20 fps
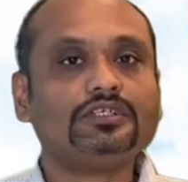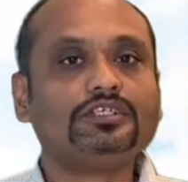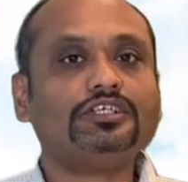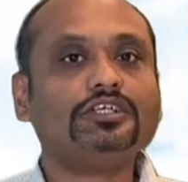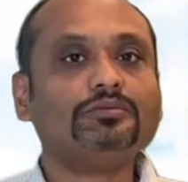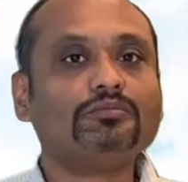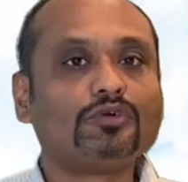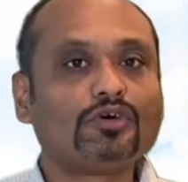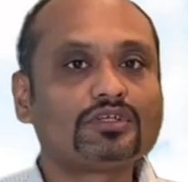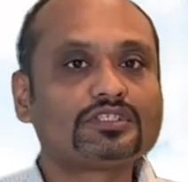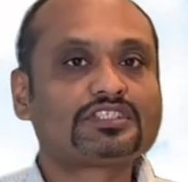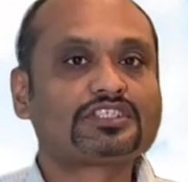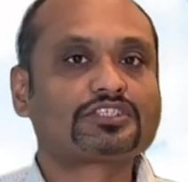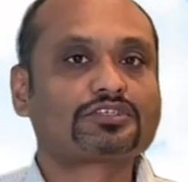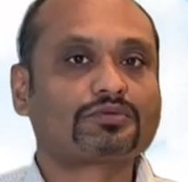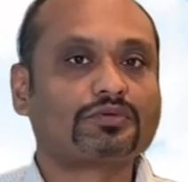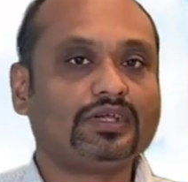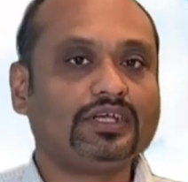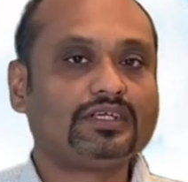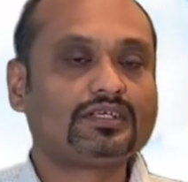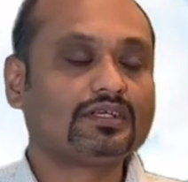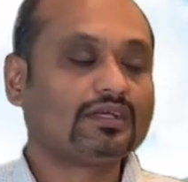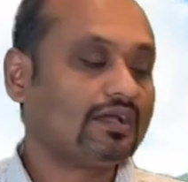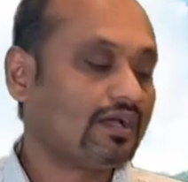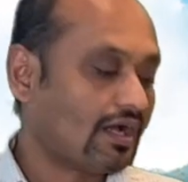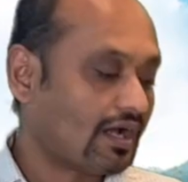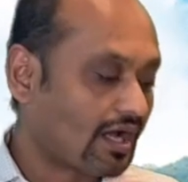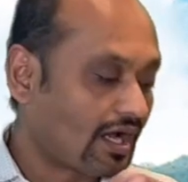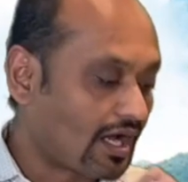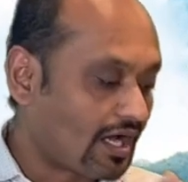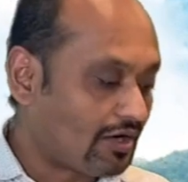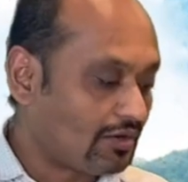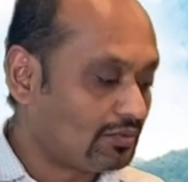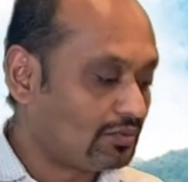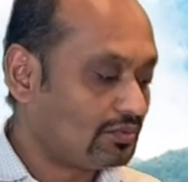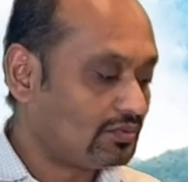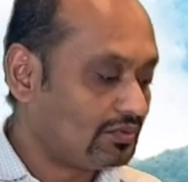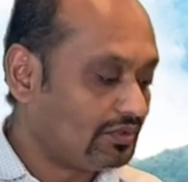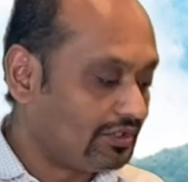demonstrate how